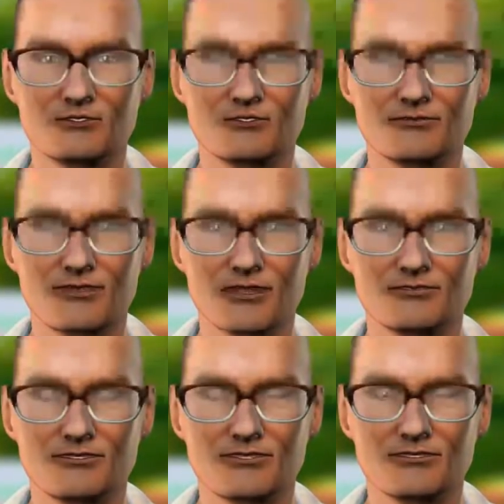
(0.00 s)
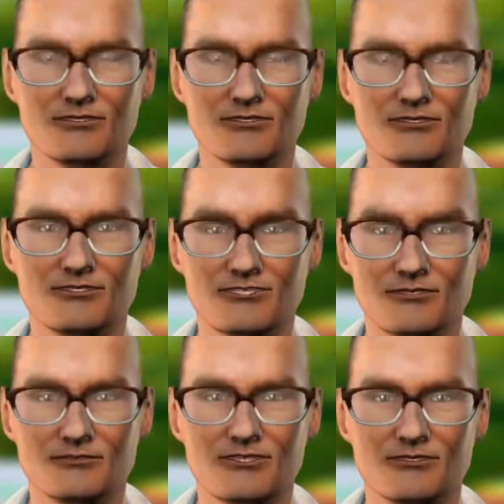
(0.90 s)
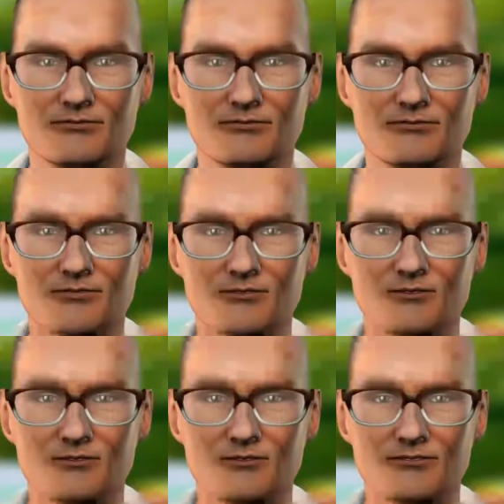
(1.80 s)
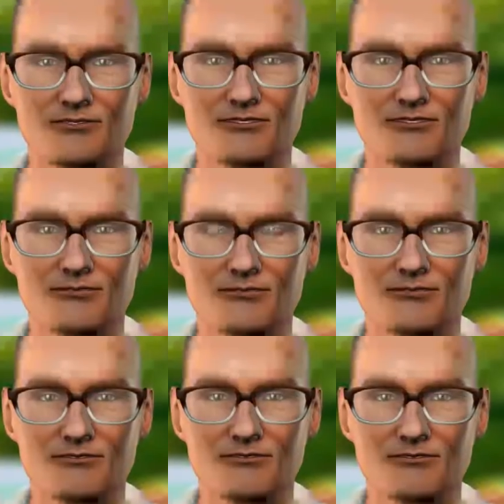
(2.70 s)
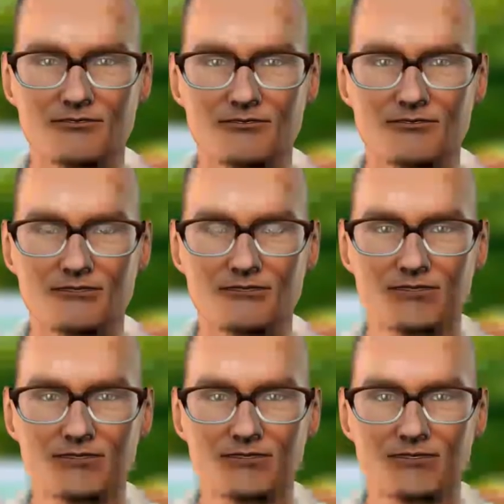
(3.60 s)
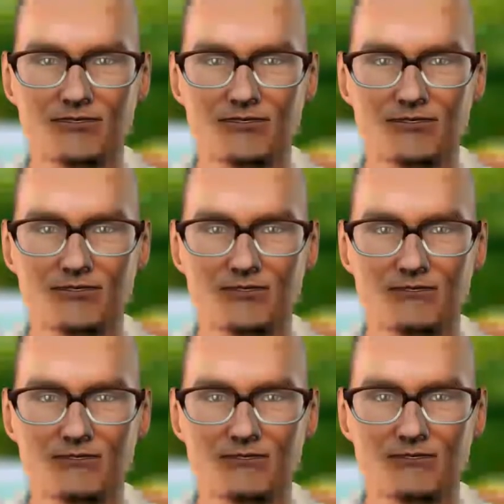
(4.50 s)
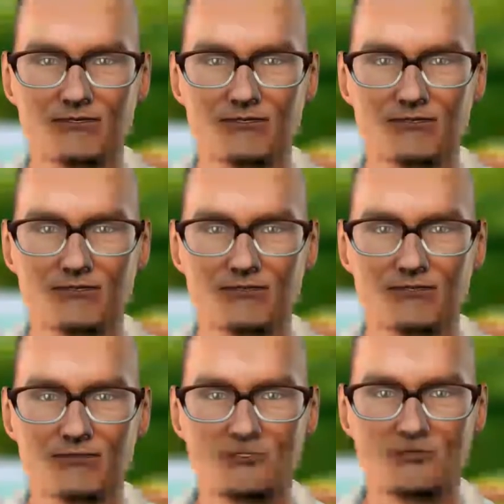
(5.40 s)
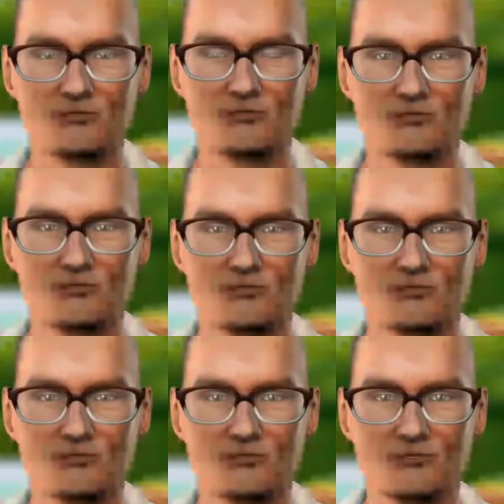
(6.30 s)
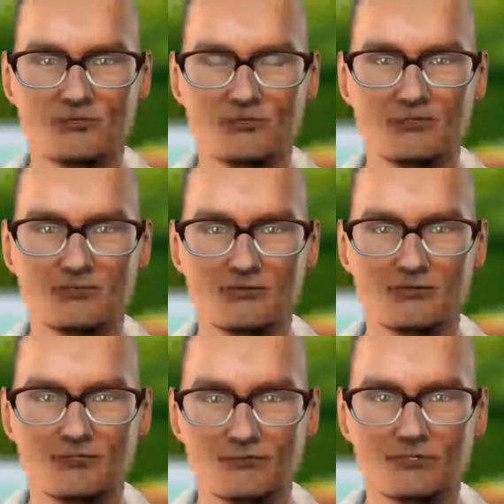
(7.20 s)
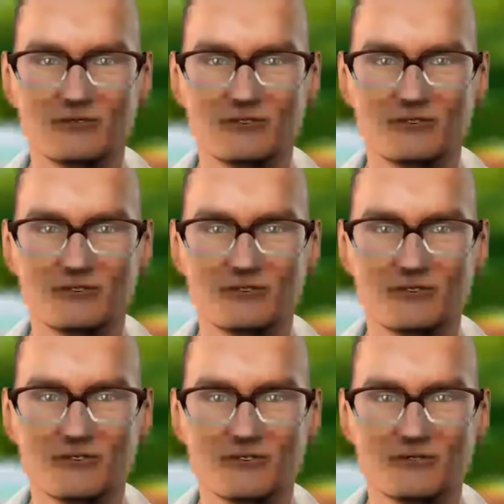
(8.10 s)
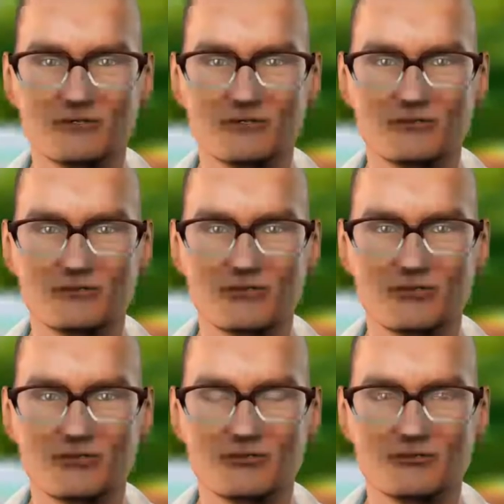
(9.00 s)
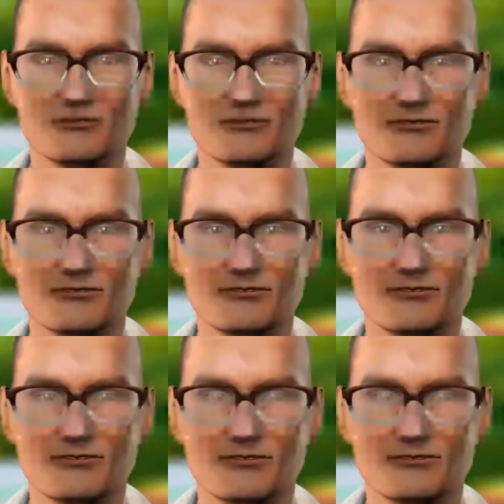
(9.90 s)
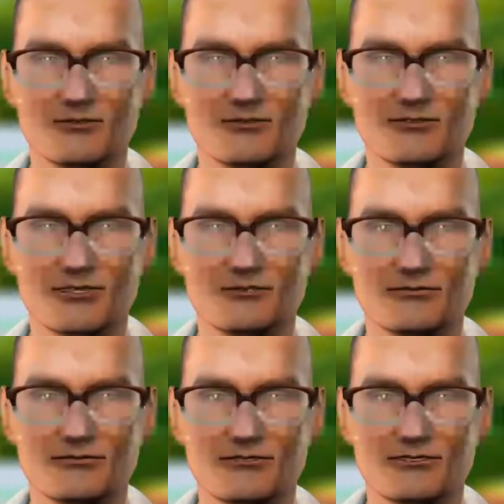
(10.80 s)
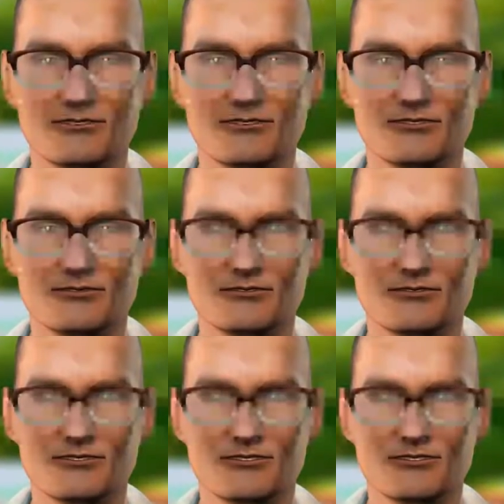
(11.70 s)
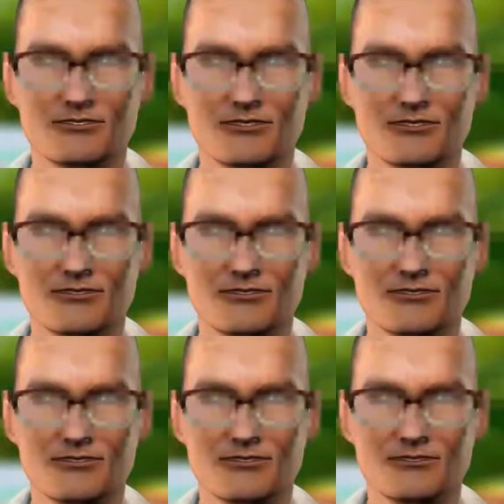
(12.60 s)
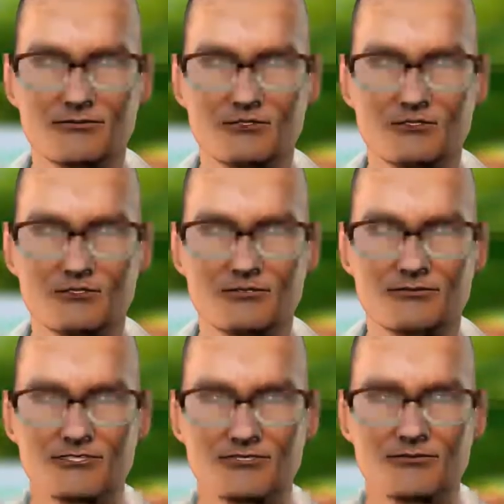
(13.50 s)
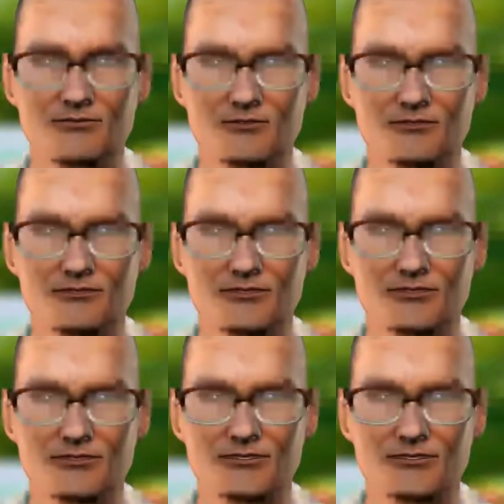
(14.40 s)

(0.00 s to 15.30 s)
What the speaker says: is by examining the life and the behavior of the person who claims to carry the message. In this case, of course, we're going to look at the life of the Prophet Muhammad. May God's peace and blessings be upon him.